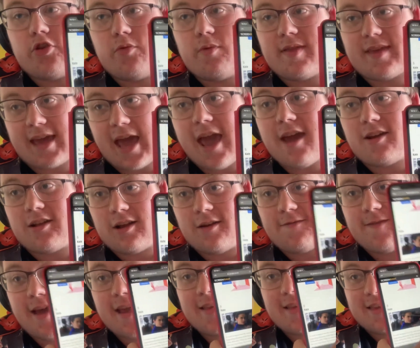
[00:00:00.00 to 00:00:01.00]
you with the cake on her
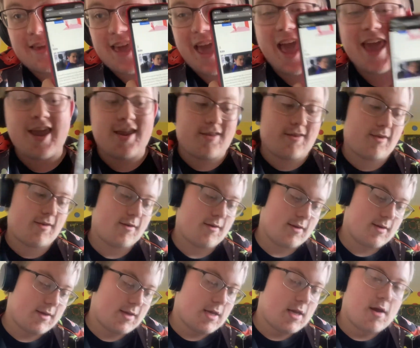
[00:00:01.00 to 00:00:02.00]
face, Kate,
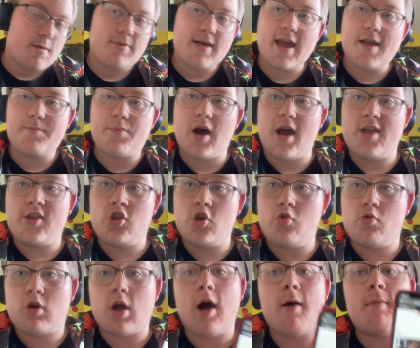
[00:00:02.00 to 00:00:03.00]
played by
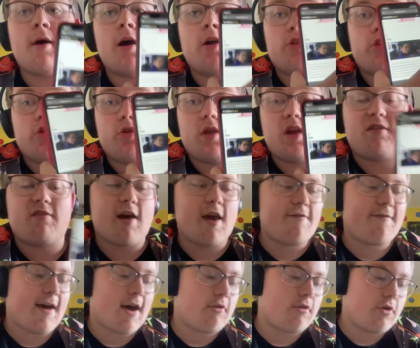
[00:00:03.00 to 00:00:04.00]
newcomer Julia
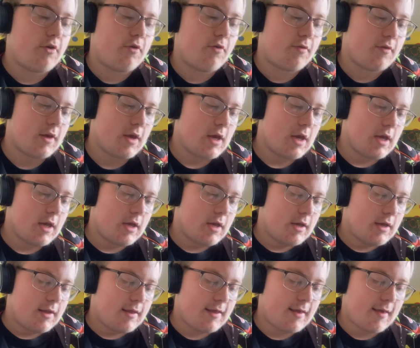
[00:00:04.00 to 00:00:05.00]
Raveout, this
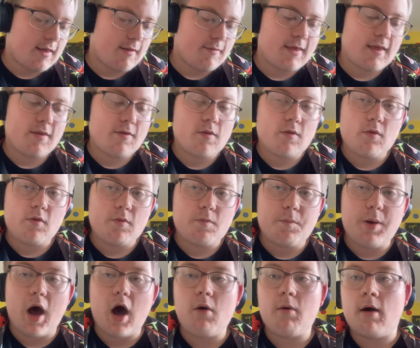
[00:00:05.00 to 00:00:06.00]

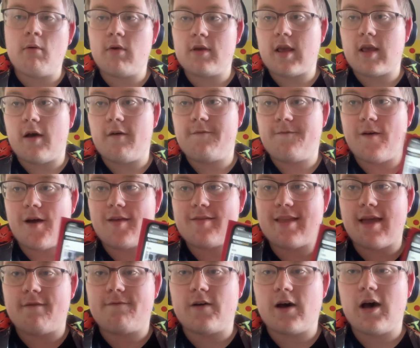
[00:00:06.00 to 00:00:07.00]
part 1 was her first
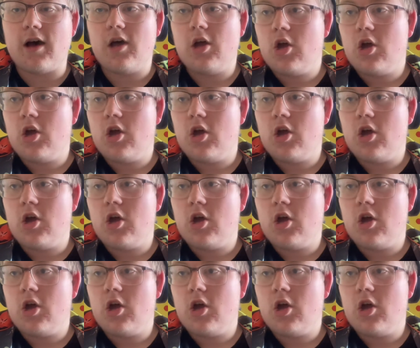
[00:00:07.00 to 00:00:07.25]
ever